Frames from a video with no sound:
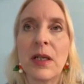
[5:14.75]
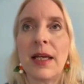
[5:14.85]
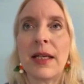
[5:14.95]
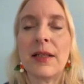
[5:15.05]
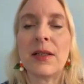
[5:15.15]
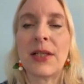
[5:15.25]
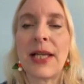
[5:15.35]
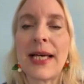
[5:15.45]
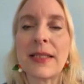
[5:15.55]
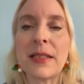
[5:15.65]
And
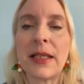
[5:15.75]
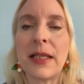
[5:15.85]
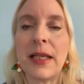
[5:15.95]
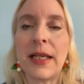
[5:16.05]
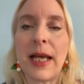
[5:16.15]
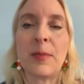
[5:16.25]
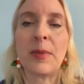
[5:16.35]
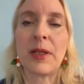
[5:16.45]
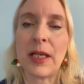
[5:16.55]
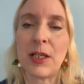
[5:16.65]
lastly, an
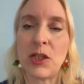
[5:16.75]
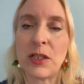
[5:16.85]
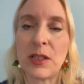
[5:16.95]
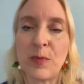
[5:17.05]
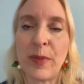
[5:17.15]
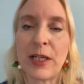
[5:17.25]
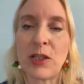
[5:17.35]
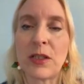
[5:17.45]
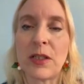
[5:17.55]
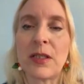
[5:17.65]
application
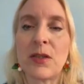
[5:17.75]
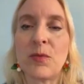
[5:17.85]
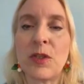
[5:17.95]
specialist,